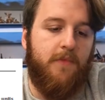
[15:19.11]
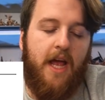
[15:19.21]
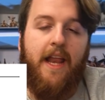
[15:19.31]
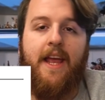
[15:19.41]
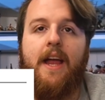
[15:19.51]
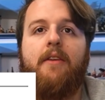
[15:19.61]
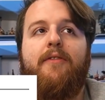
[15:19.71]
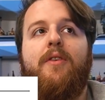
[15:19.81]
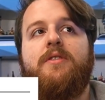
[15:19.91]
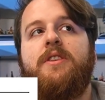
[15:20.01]
and it kind of
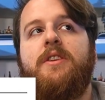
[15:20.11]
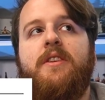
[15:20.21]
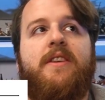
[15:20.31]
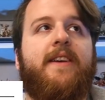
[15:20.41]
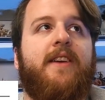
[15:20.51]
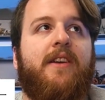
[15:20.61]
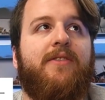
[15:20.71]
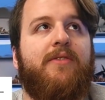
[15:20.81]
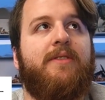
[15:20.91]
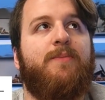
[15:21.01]
forces you to take
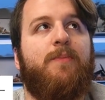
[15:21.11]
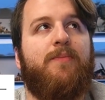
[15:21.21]
secondaries